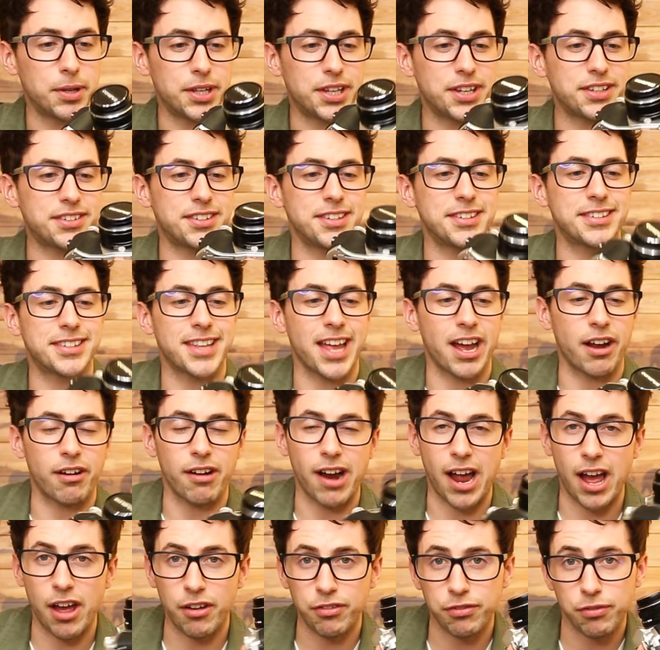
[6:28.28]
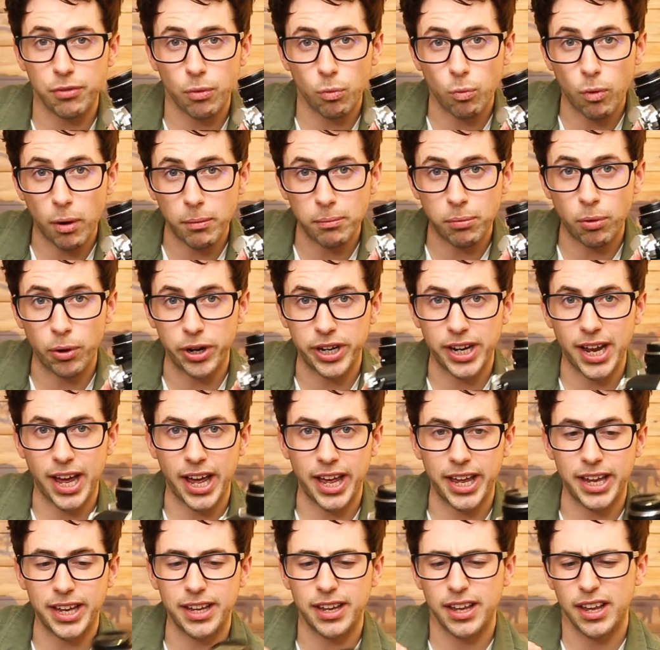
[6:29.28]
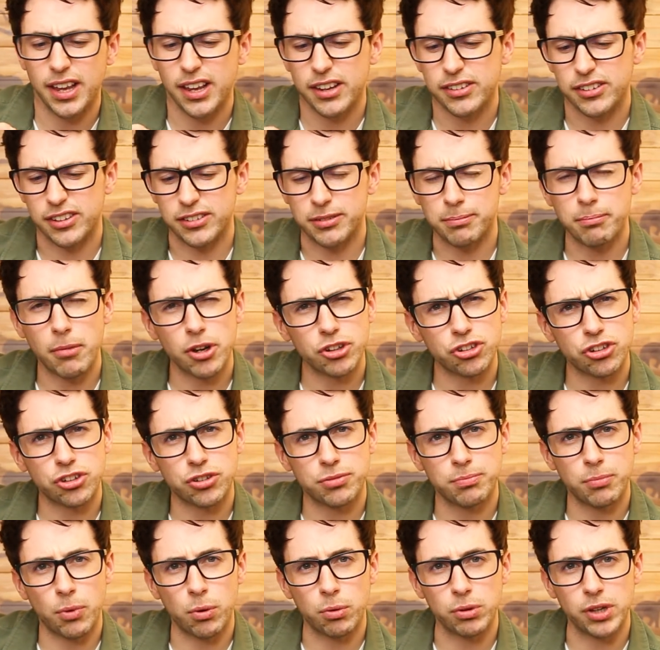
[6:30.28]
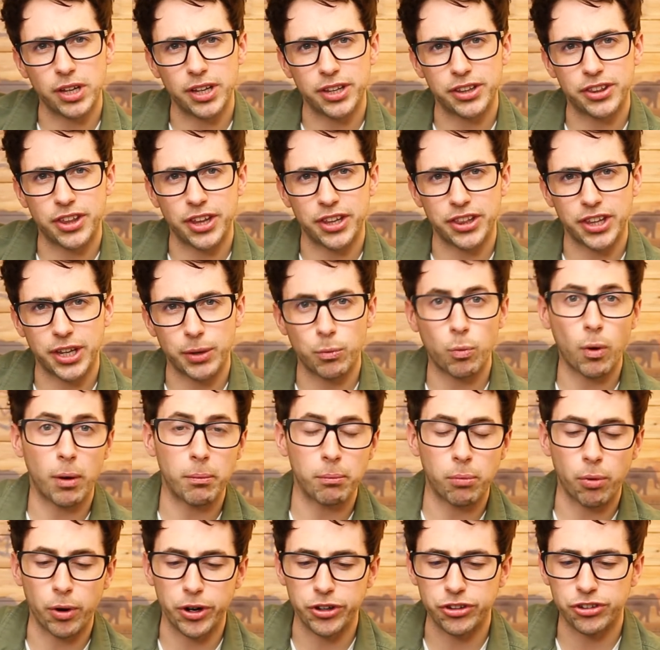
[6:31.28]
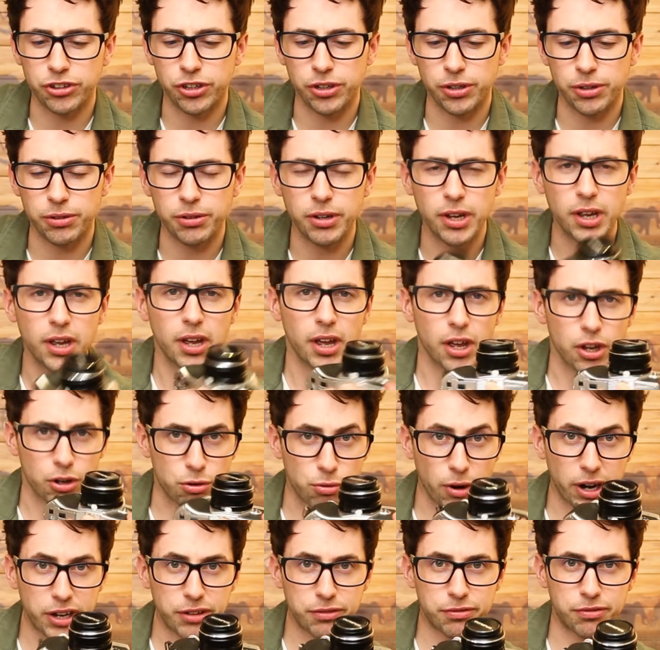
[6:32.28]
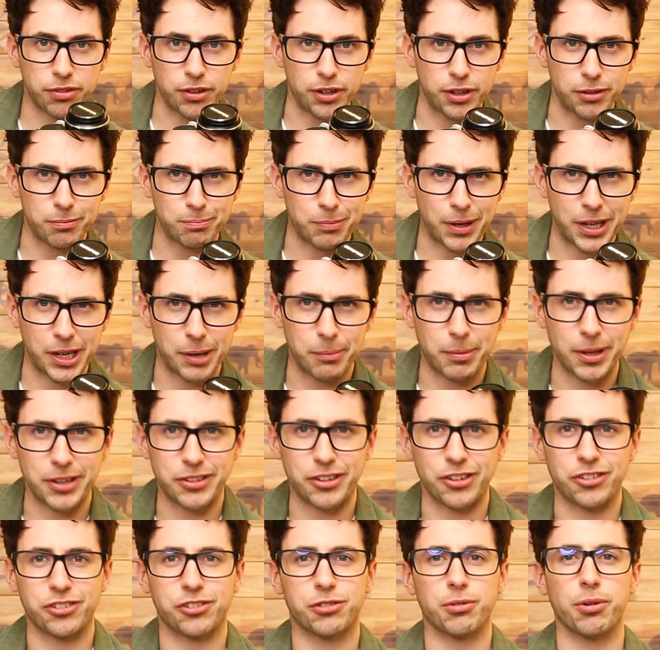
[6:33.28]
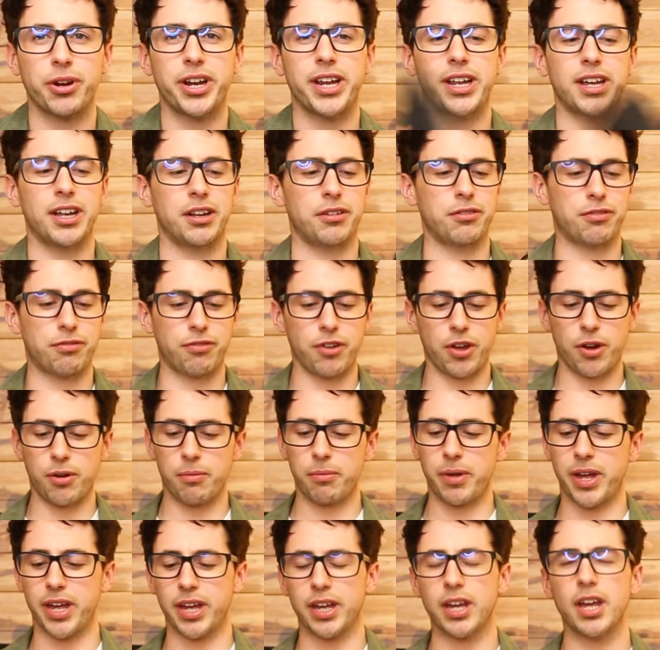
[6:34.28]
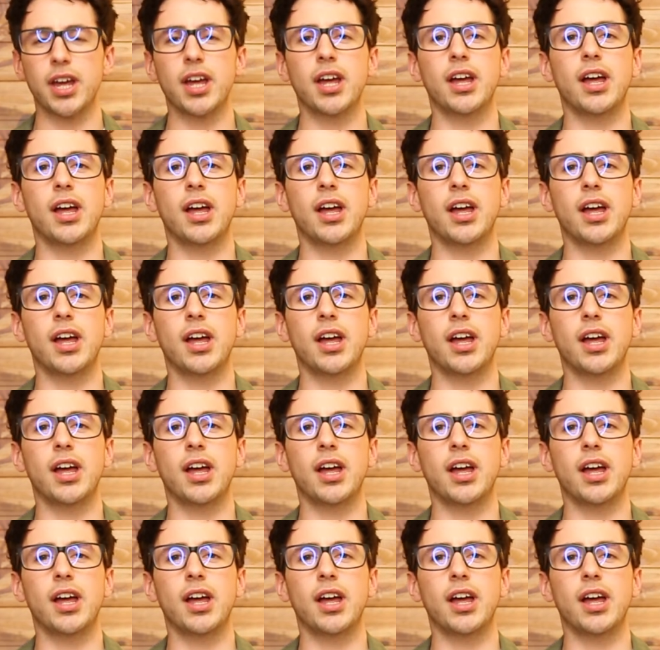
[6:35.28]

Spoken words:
but this is their f1.8, so it's much smaller than the 1.2. Great for being a bit discreet and filming.